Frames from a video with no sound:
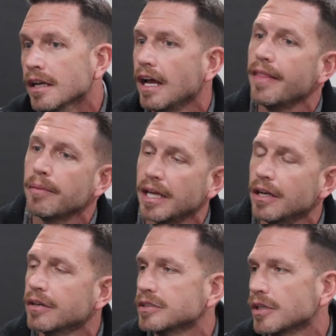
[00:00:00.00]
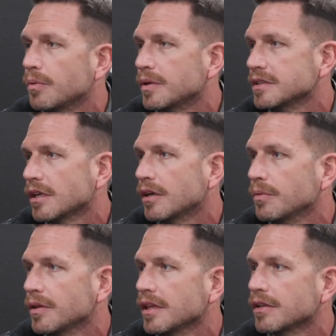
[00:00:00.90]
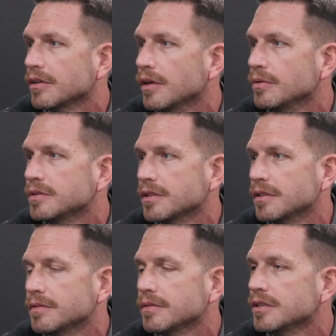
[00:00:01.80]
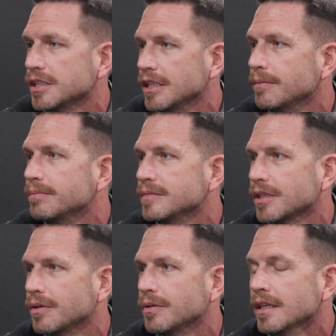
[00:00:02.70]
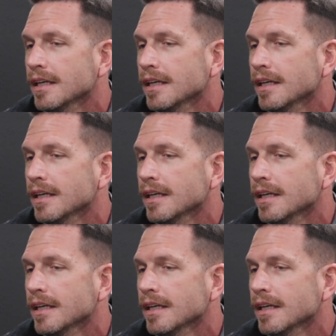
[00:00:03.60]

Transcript: And then my youngers all want to start with either goats or sheep, and so.